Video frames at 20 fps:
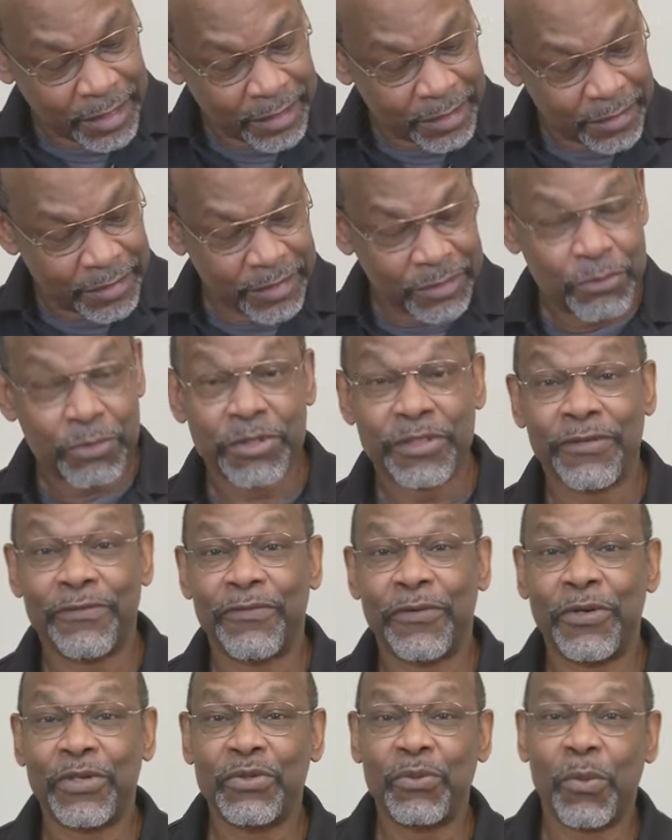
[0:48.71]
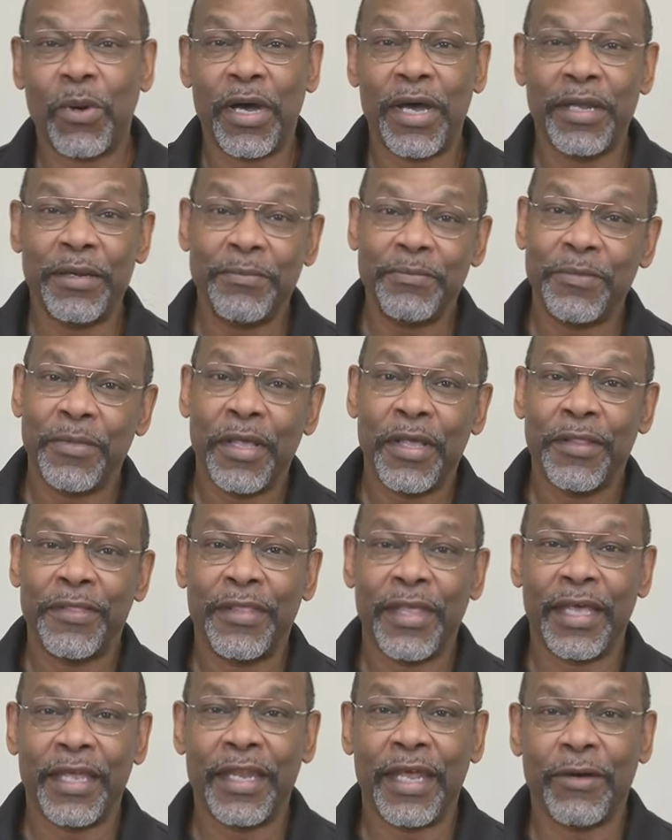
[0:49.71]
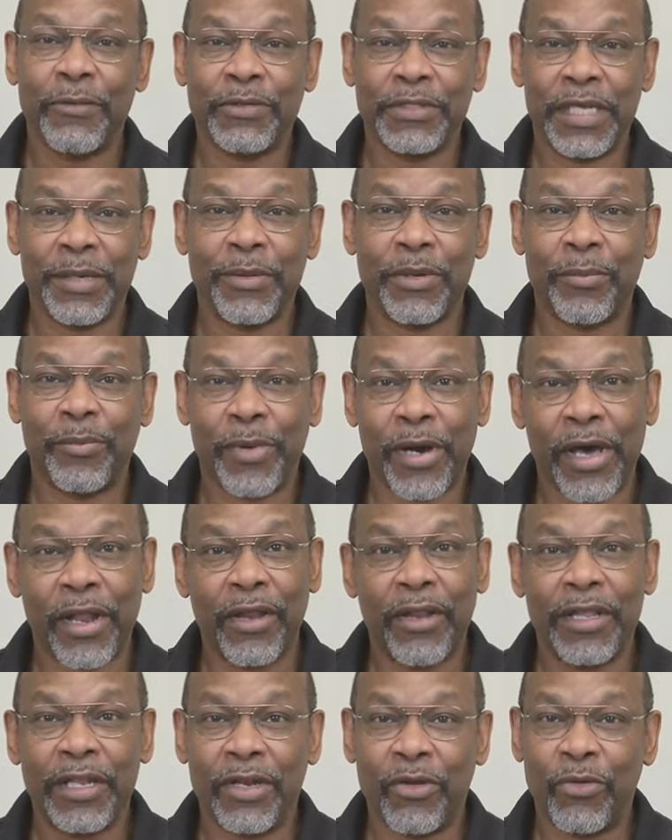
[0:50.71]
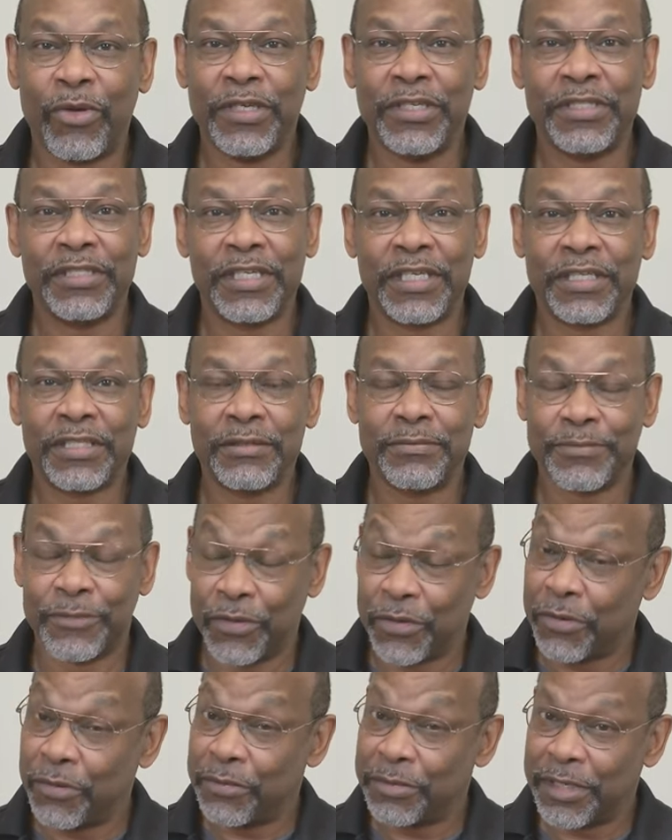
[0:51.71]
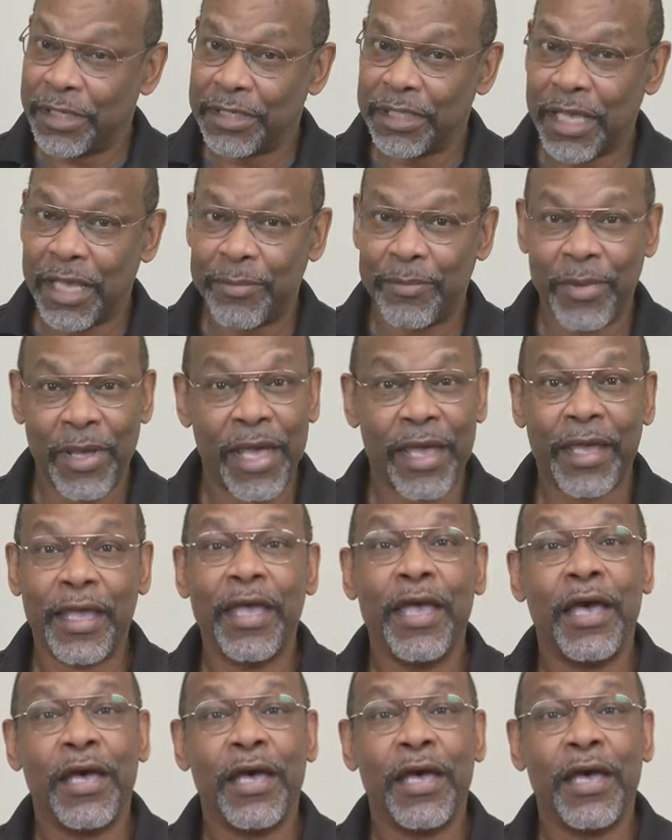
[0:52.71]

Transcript: This was the first wine that I was able to bottle in only six. Oh, take that back.